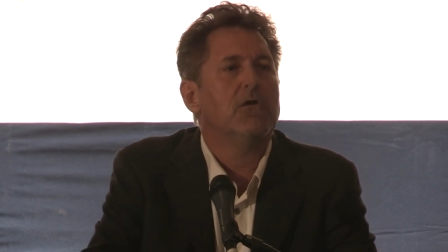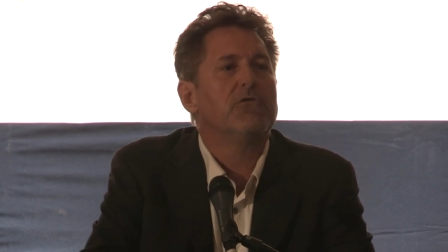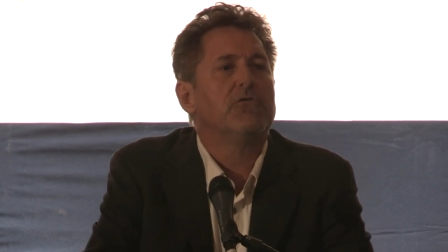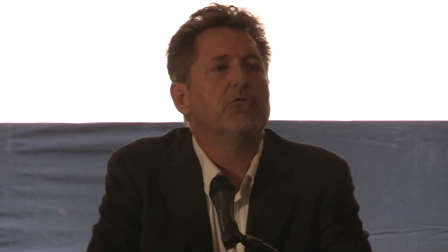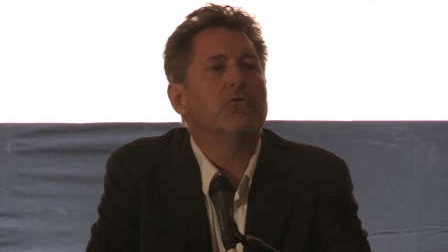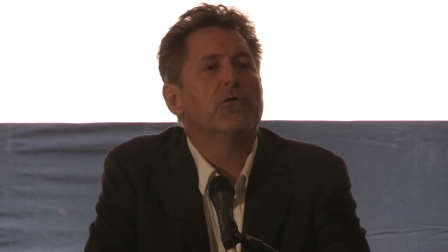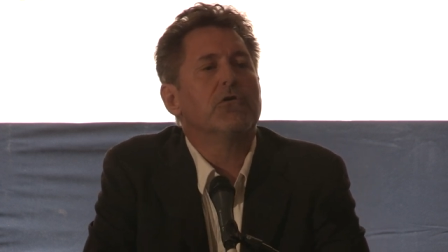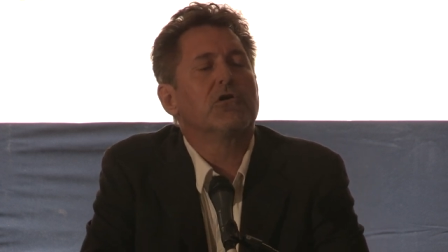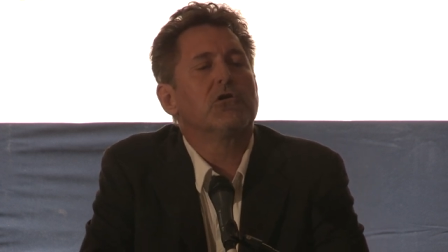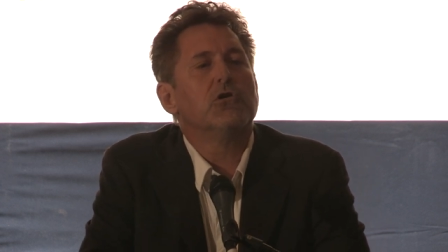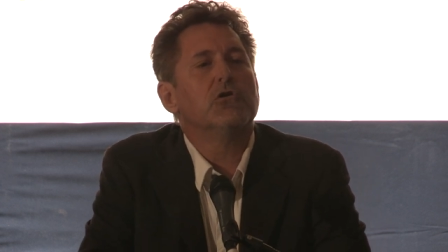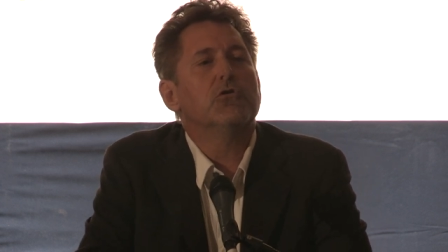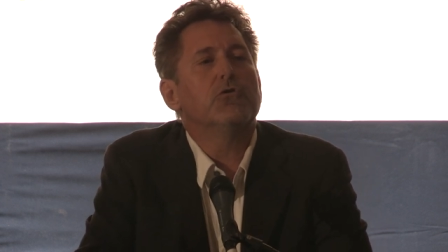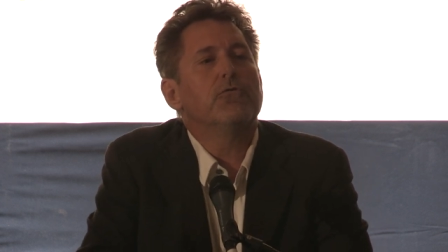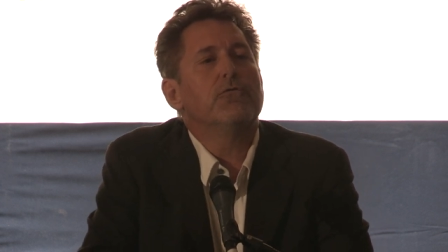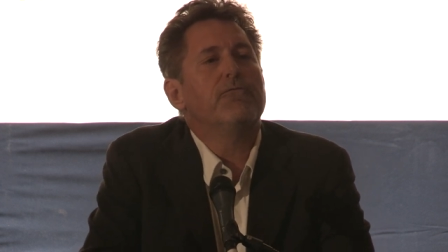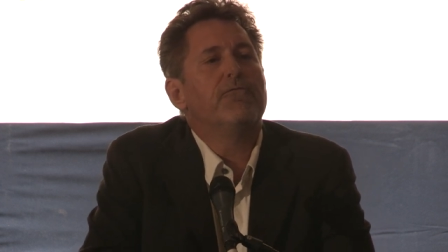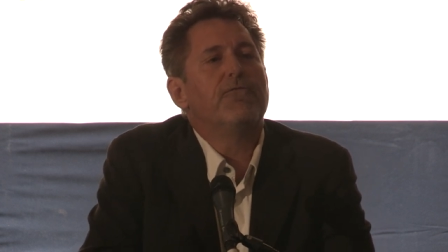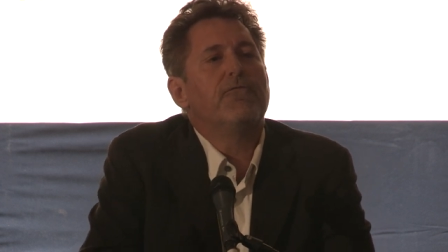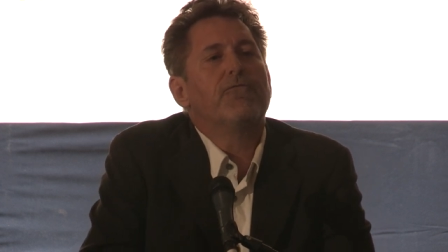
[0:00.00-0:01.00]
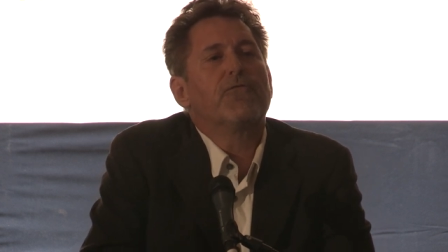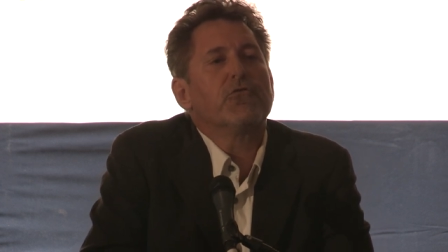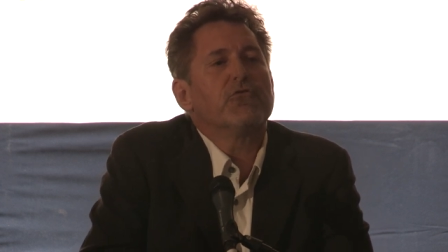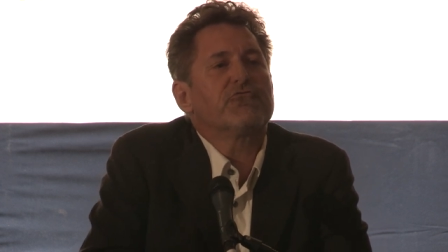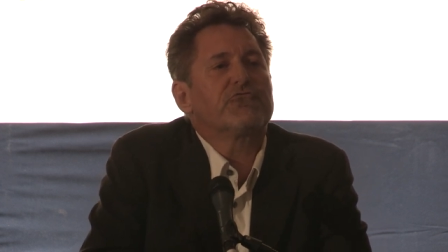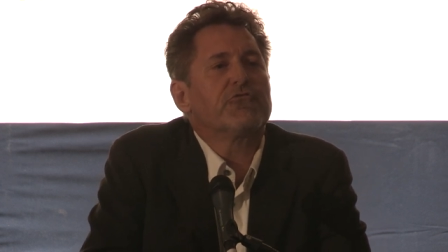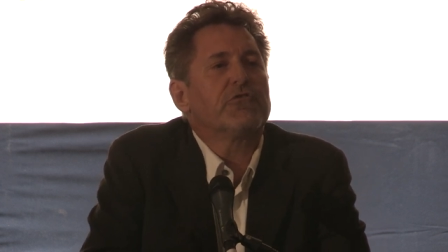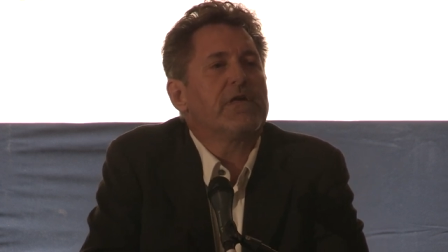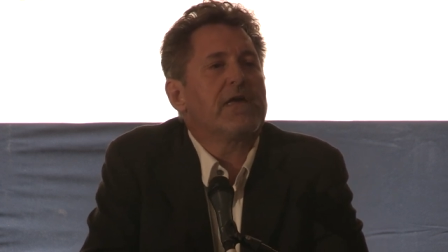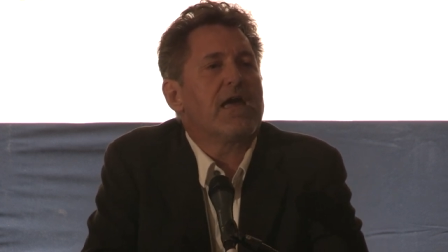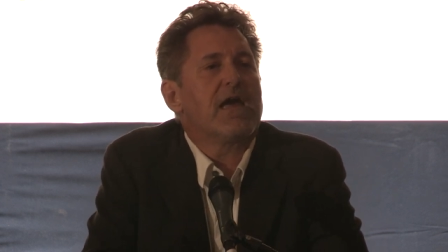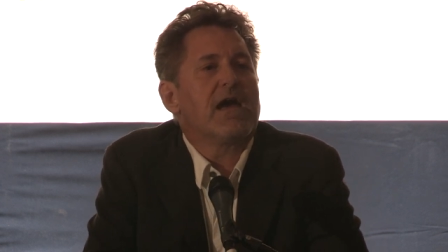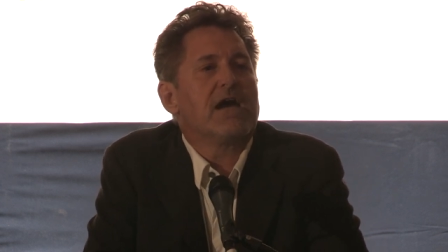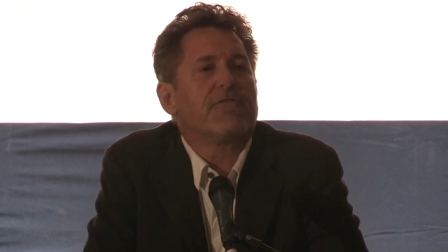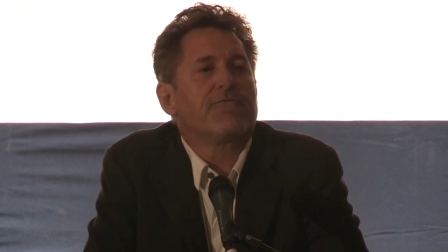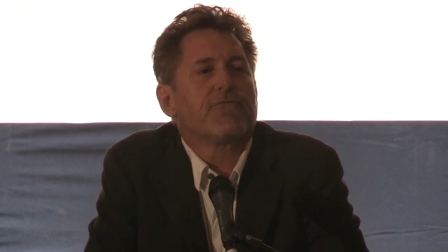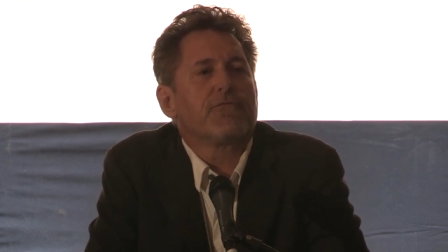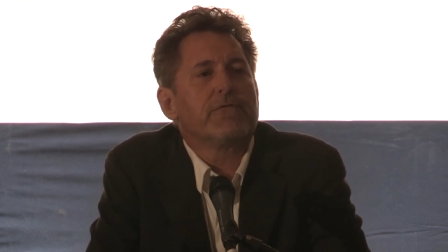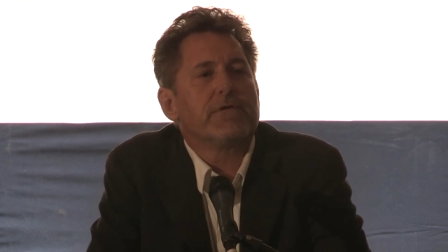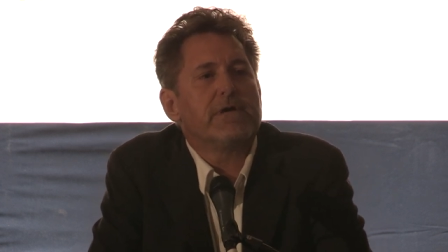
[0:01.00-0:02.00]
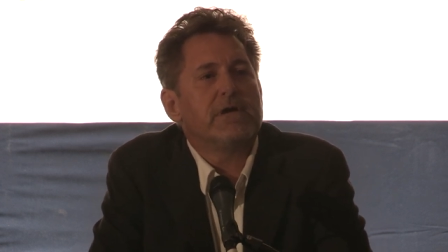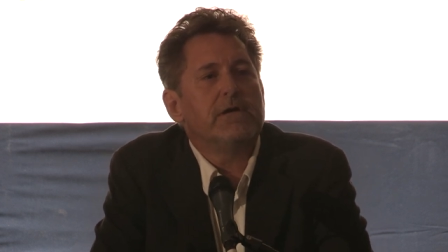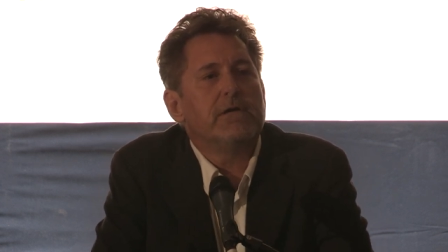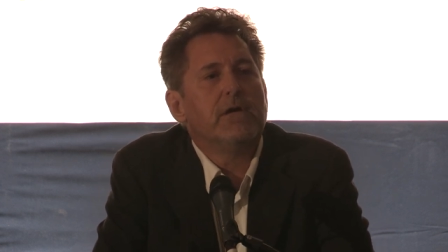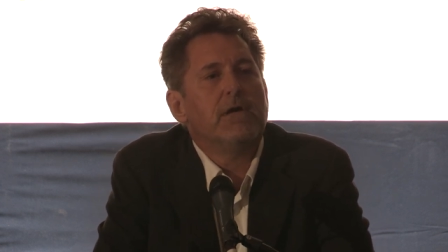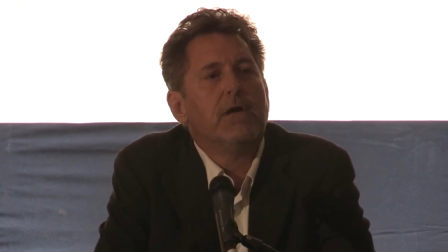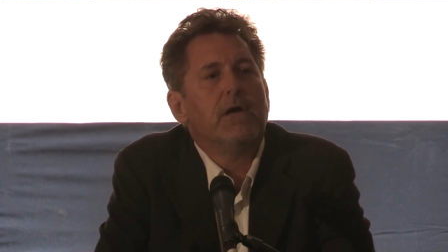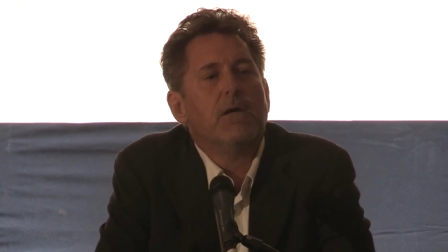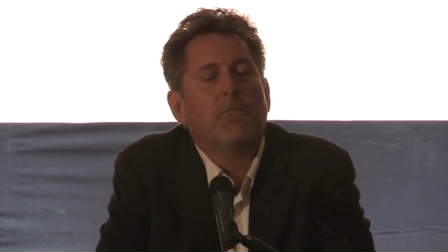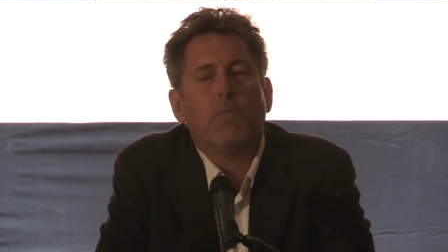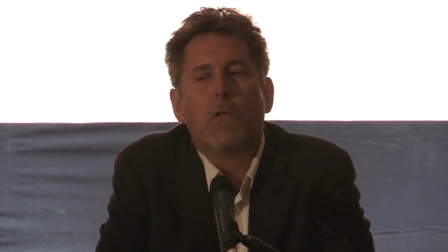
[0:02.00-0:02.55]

to include virtually every